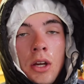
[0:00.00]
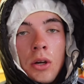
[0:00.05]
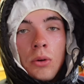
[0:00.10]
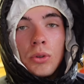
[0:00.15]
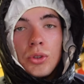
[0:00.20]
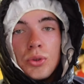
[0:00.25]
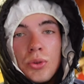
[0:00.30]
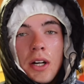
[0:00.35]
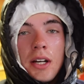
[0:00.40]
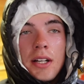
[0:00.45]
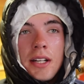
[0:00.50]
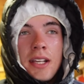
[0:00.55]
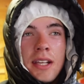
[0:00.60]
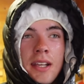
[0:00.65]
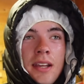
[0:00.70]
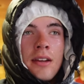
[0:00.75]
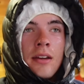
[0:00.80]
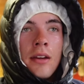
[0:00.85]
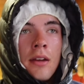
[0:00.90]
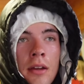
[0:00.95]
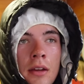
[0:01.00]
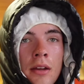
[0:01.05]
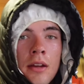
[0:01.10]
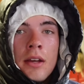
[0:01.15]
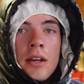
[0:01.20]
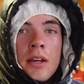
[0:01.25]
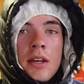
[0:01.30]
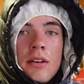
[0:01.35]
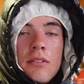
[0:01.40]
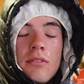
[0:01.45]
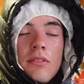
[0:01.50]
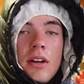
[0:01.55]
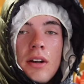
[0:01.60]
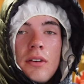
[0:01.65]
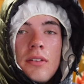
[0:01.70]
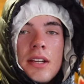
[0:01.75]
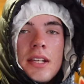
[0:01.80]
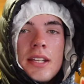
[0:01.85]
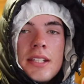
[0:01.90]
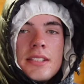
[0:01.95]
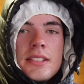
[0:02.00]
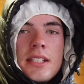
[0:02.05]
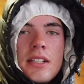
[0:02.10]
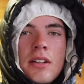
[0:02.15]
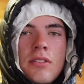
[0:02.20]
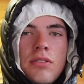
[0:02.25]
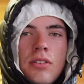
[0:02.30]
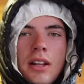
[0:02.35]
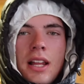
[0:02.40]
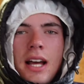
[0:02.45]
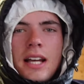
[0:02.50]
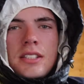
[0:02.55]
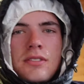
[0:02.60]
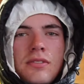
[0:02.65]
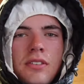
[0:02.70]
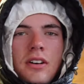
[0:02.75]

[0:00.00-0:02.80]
Was riding very easy for the last